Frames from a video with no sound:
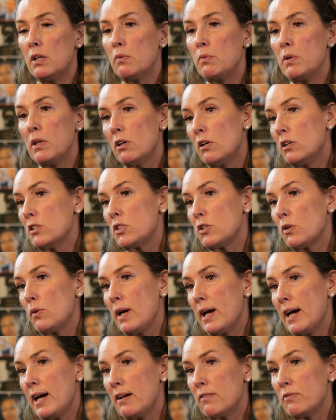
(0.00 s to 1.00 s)
We
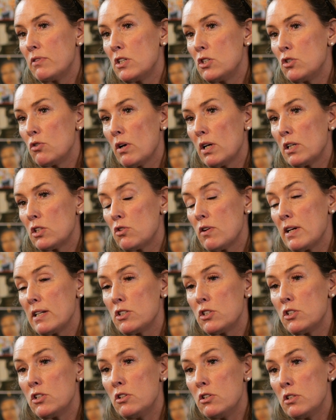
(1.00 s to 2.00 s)
also have the drug
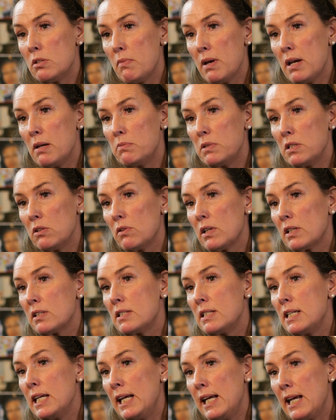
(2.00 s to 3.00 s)
Trastuzumab,
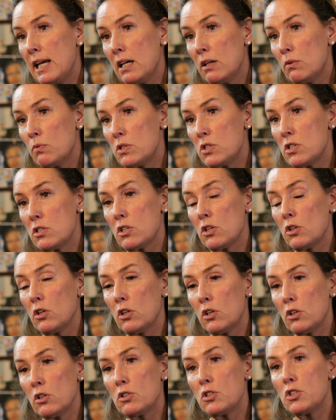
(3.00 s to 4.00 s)
deruxtecan, which is a
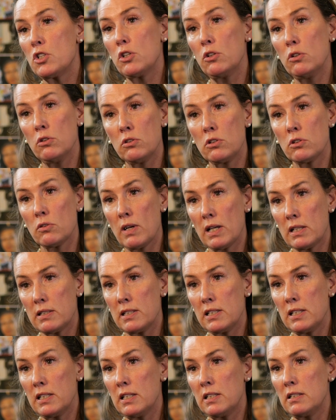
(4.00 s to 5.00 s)

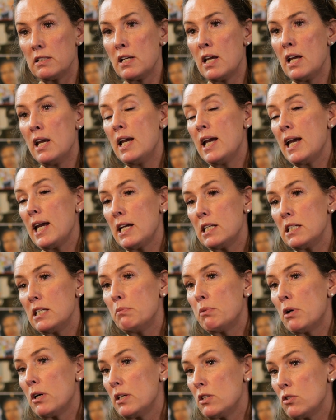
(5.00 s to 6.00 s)
HER2-directed
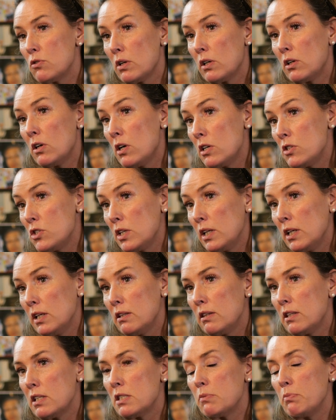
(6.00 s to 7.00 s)
antibody-drug
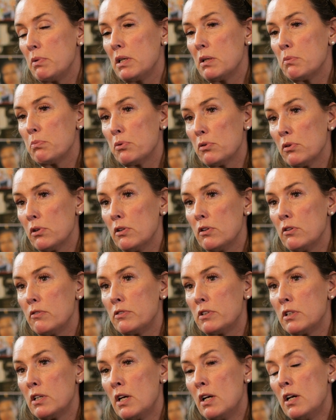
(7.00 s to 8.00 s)
conjugate that's been
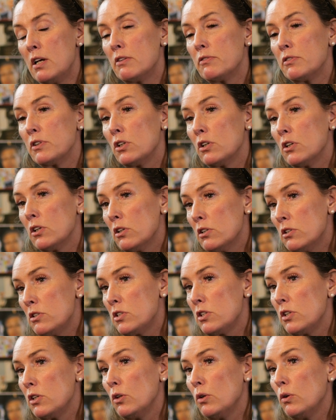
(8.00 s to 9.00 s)
approved for
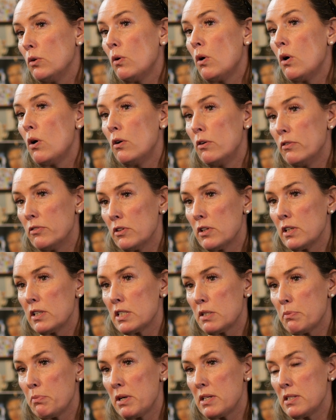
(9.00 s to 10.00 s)
HER2
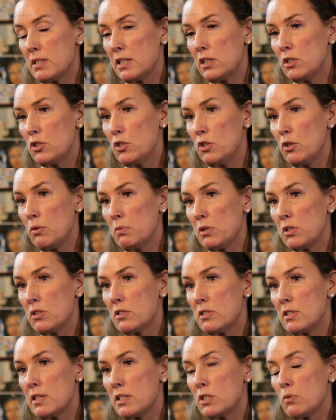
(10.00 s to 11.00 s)
overexpressing
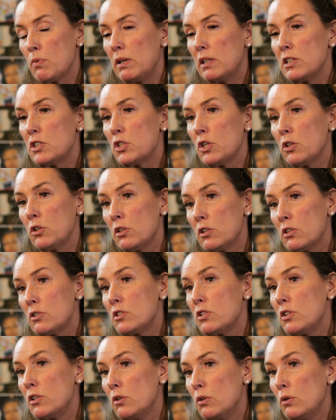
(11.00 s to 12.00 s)
tumors, as well as
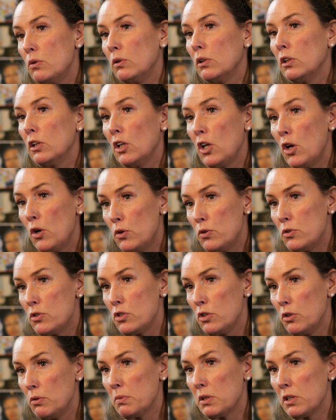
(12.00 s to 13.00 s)
HER2 low
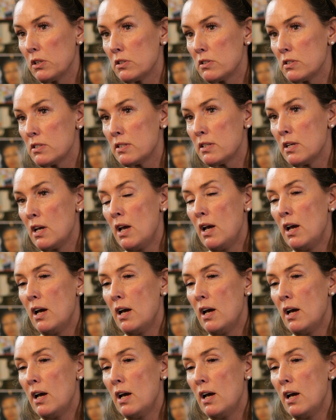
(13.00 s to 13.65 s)
tumors,